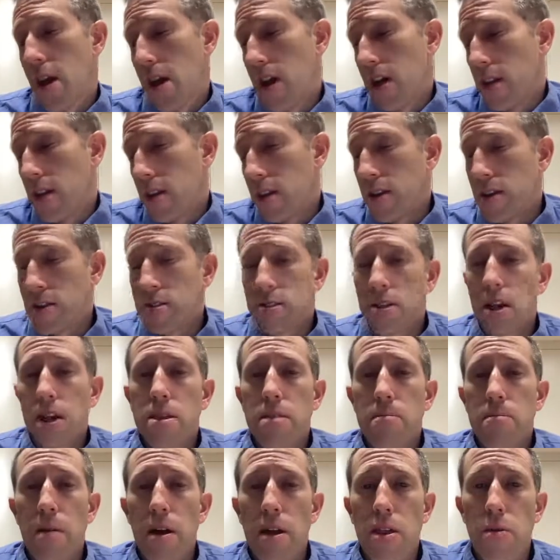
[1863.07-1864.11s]
And it is
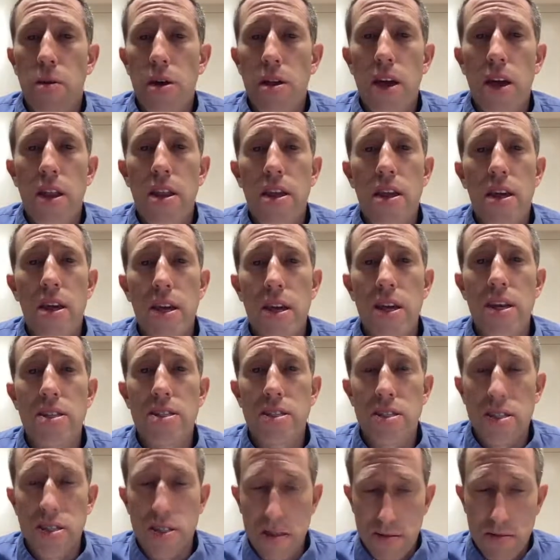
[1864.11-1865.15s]
said, by the way, that
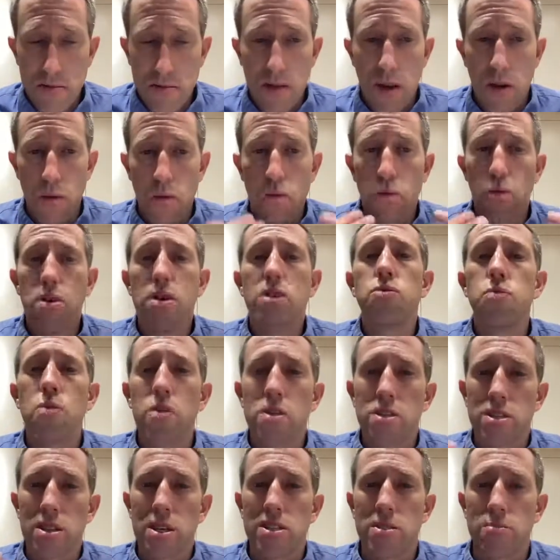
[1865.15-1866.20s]

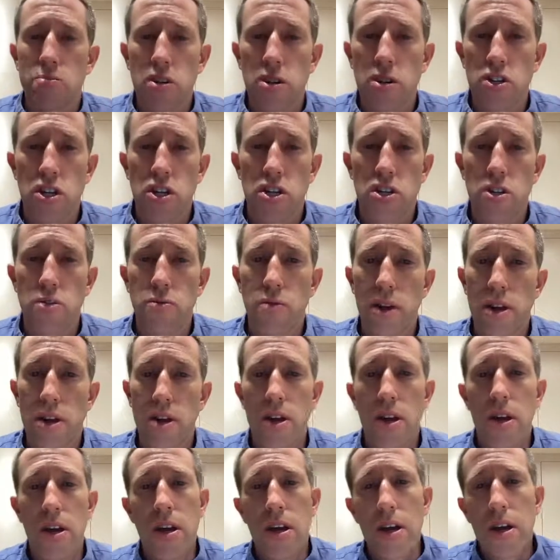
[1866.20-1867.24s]
Wordsworth's inspiration to write
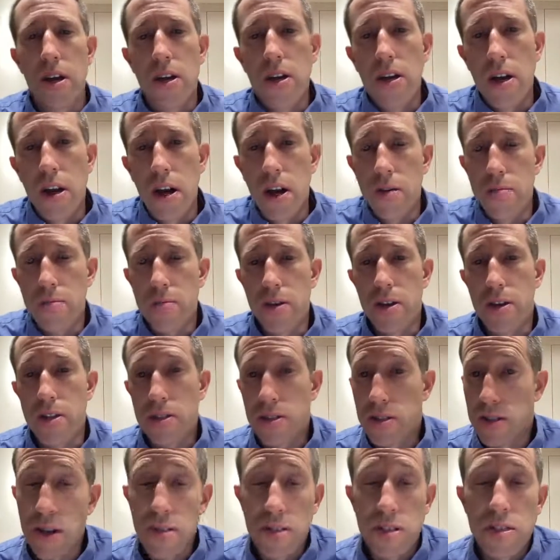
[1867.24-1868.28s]

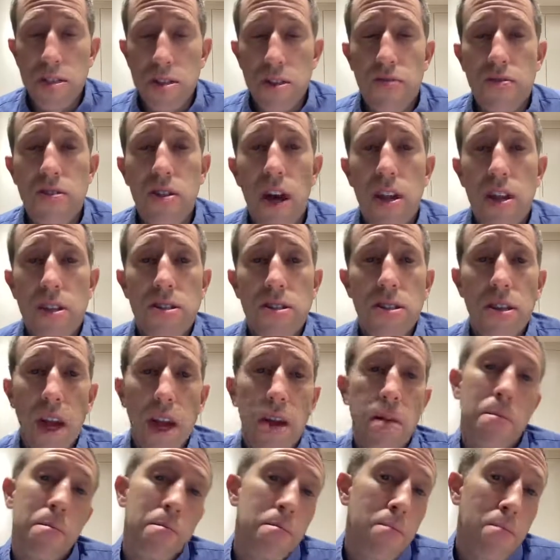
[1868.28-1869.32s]
his dozens of sonnets
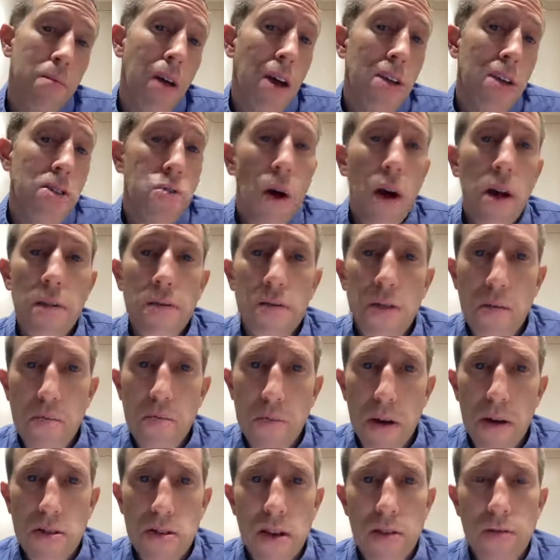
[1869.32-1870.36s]
came as well
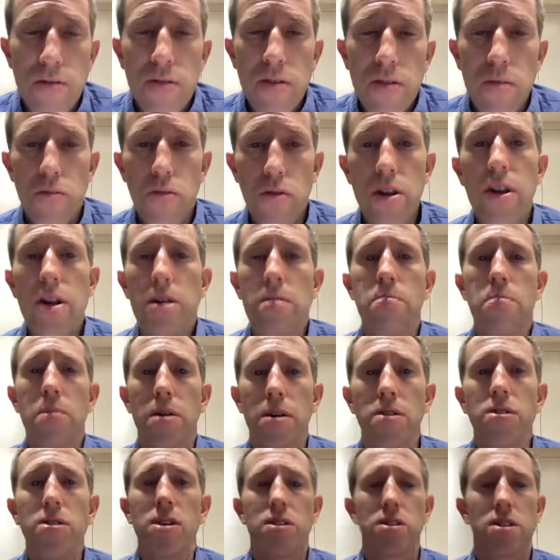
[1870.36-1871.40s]
from Milton, from reading
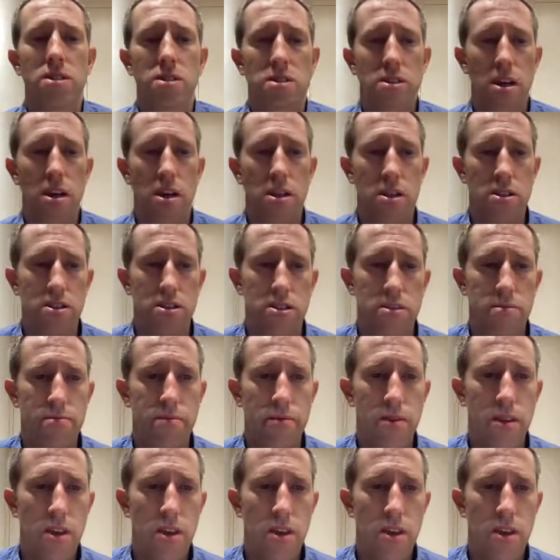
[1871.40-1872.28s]
Milton's sonnets.